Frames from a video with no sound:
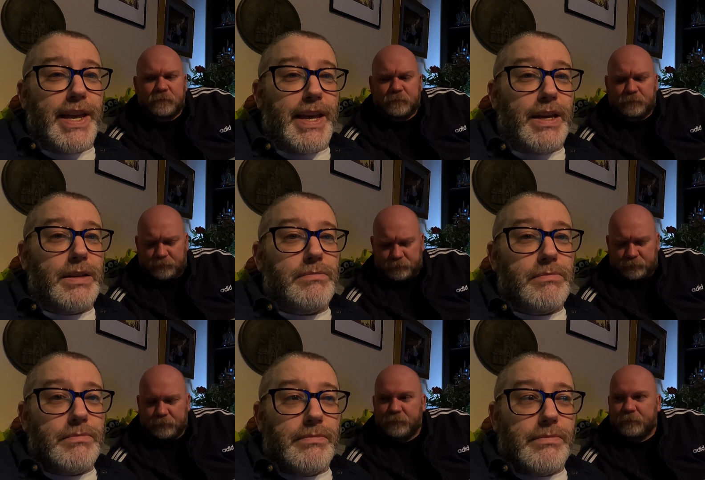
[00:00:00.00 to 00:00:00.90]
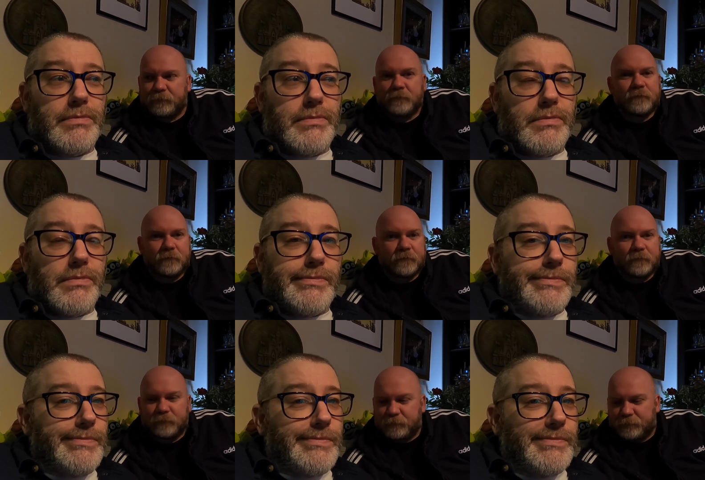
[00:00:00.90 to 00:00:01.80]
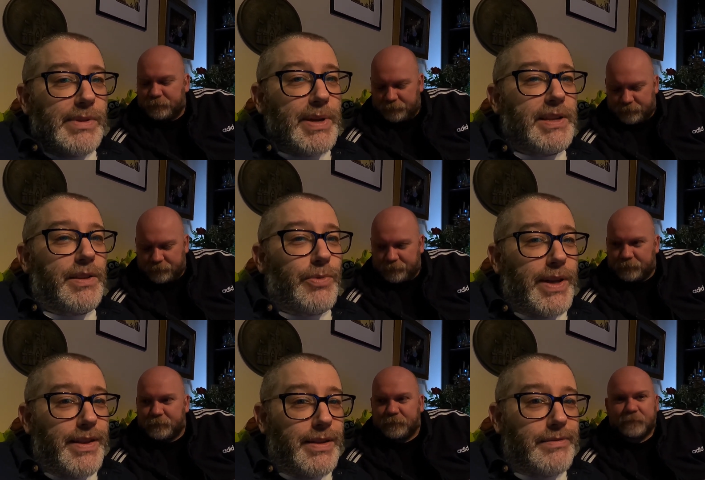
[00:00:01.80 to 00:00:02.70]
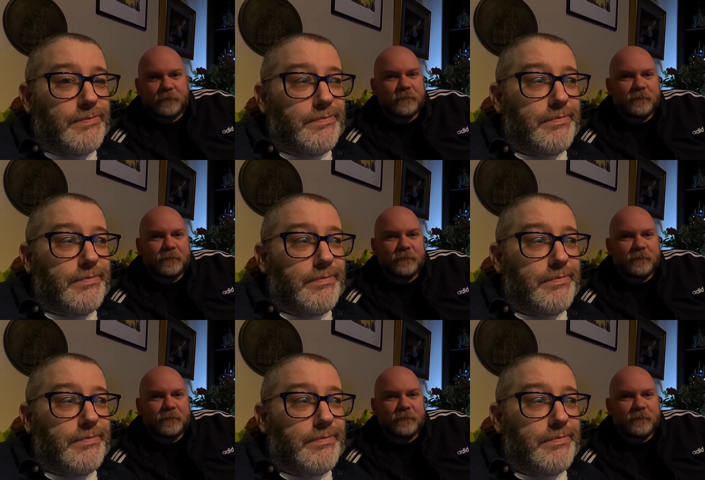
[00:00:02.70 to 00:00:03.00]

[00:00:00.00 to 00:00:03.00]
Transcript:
Speaker 1: air. Depending on the weather.